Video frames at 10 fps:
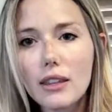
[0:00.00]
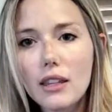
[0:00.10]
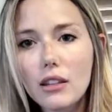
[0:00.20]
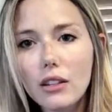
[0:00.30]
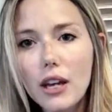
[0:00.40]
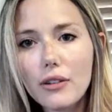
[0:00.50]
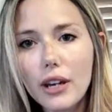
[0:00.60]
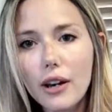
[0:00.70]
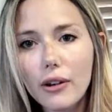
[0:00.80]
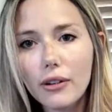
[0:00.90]
The
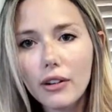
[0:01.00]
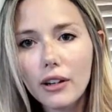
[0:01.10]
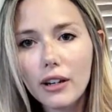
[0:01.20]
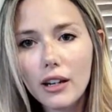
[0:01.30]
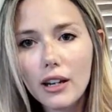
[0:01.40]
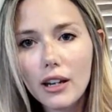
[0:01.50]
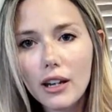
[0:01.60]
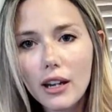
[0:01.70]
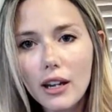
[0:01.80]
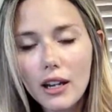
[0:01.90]
logo
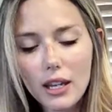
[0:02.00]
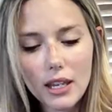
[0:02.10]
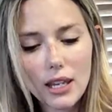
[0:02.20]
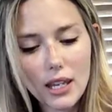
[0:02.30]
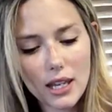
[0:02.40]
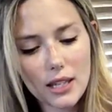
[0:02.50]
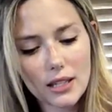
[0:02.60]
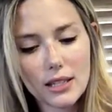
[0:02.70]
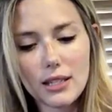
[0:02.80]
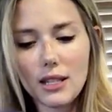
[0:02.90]

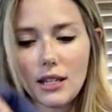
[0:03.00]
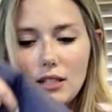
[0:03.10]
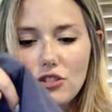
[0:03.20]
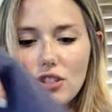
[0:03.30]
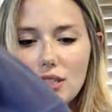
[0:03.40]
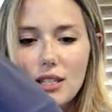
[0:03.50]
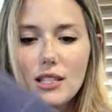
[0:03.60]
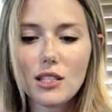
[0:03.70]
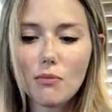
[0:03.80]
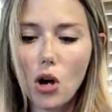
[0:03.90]
is just a
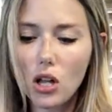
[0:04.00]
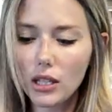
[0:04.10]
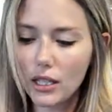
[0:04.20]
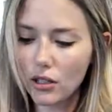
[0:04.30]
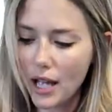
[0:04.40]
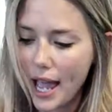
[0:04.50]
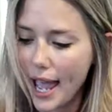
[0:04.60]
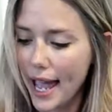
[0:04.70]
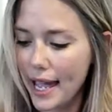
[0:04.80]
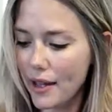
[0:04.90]
small little
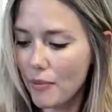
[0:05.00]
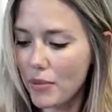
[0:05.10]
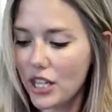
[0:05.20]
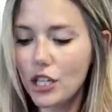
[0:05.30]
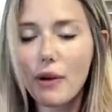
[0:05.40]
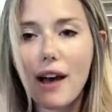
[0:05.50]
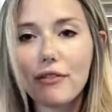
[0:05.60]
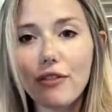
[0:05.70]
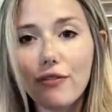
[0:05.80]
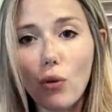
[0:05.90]
A, but then you
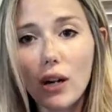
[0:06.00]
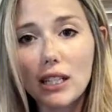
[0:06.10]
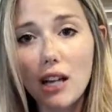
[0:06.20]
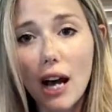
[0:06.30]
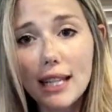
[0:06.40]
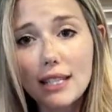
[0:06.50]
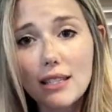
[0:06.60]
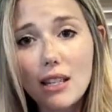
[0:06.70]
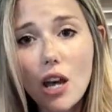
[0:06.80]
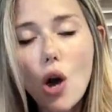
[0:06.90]
have the four
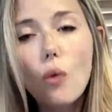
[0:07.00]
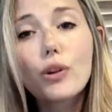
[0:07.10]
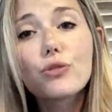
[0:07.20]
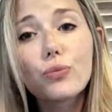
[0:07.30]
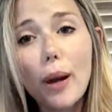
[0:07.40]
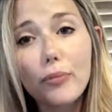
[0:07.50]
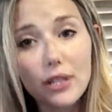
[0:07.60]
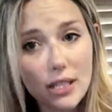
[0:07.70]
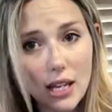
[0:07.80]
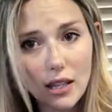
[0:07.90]
dots, which
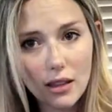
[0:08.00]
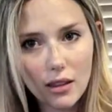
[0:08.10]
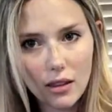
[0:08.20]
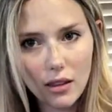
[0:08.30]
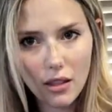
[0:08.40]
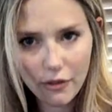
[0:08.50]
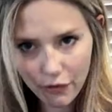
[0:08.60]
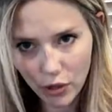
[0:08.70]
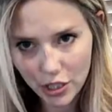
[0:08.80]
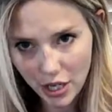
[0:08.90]
represent the
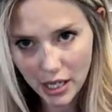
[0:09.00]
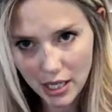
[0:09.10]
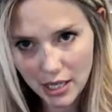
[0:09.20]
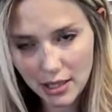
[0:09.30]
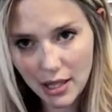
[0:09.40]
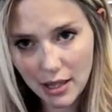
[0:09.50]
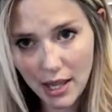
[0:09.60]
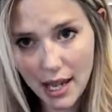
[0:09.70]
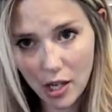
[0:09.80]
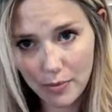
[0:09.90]
four charities that
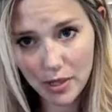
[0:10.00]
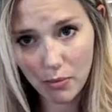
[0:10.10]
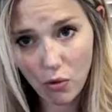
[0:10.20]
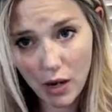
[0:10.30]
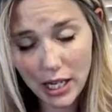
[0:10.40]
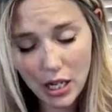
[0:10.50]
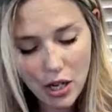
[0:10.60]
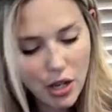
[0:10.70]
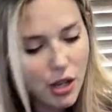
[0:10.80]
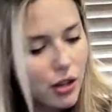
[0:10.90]
they help support.
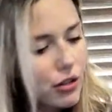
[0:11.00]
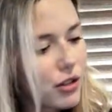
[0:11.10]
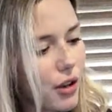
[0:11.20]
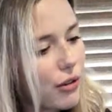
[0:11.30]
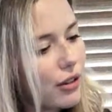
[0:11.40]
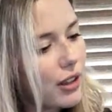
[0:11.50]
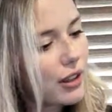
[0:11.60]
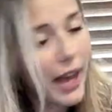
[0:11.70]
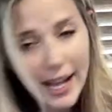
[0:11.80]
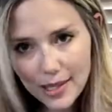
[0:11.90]
So
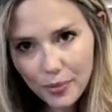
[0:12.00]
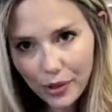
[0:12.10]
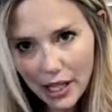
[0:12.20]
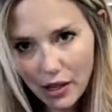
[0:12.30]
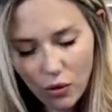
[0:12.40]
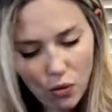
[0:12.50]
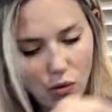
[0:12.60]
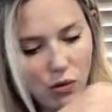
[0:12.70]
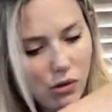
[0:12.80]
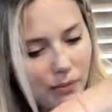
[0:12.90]
that's pretty
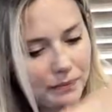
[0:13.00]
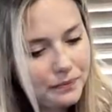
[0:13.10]
cool.